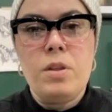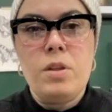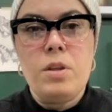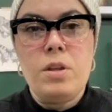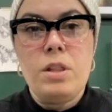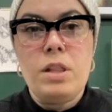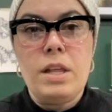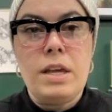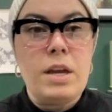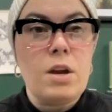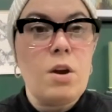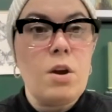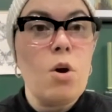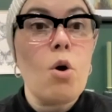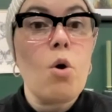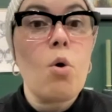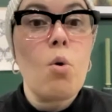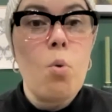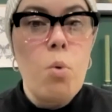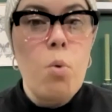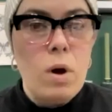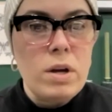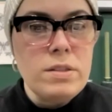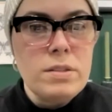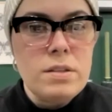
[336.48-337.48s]
like,
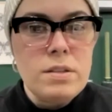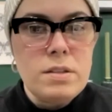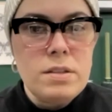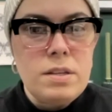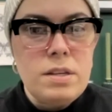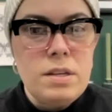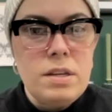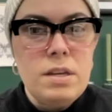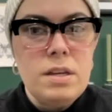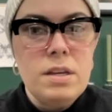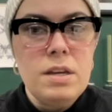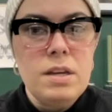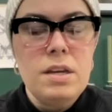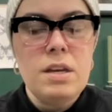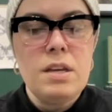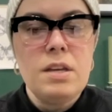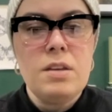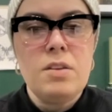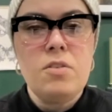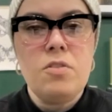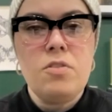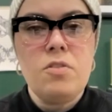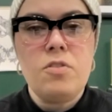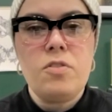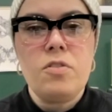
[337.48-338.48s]
quantity
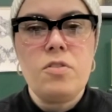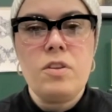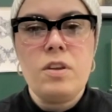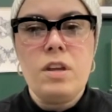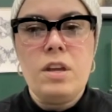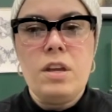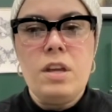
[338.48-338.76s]
is,